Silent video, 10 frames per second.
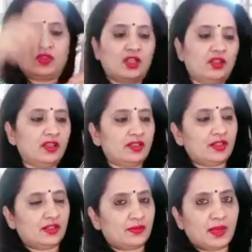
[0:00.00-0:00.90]
This is
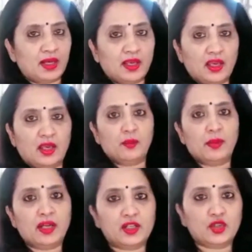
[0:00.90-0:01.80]
my m by
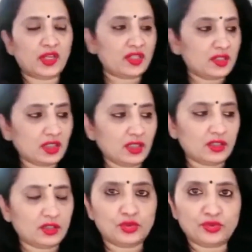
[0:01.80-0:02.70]
20
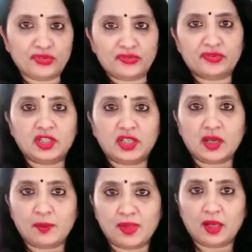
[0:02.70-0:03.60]
250
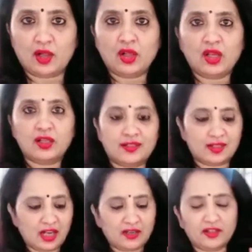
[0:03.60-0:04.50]
ml
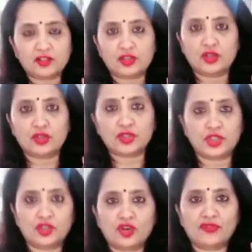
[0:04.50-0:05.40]
standard solution
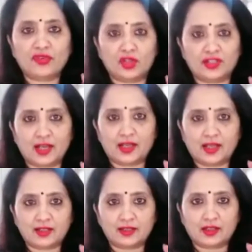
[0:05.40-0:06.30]
of oxalic
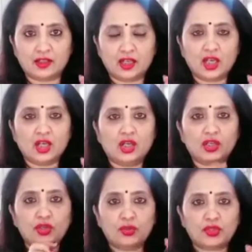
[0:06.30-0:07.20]
acid.
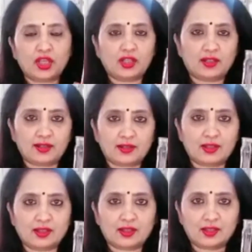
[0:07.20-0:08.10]
Using this
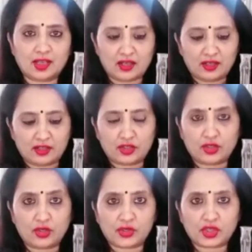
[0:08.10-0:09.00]
standard
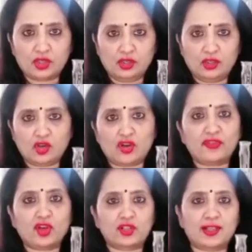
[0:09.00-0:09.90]
solution of
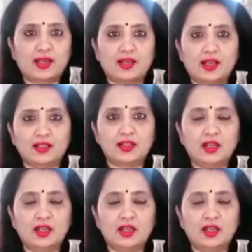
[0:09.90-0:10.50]
oxalic acid,